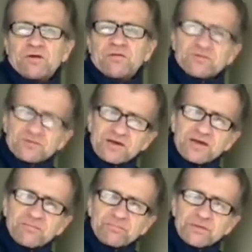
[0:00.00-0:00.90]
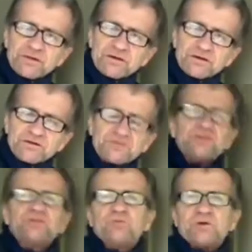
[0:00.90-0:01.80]
of the same
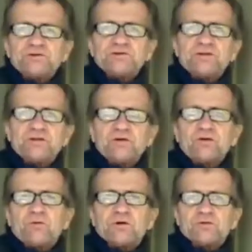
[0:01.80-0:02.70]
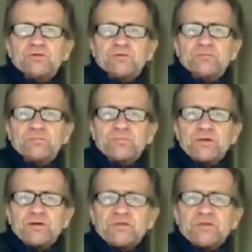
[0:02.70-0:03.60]
situation that they're going through,
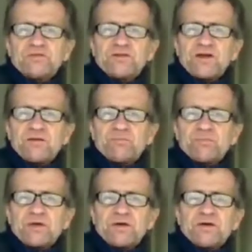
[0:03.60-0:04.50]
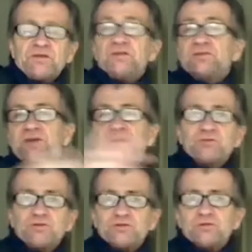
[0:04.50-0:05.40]
the same
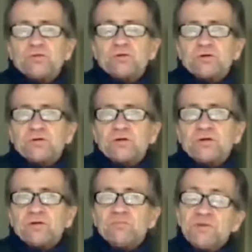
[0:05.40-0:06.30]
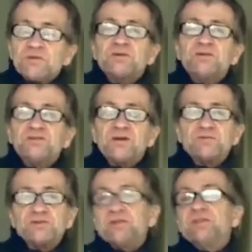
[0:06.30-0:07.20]
deception or
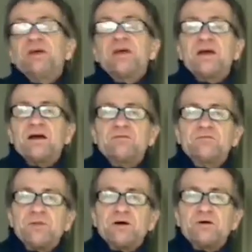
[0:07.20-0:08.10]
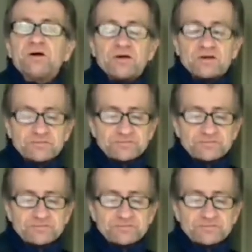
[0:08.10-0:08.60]
misconception that they have about God.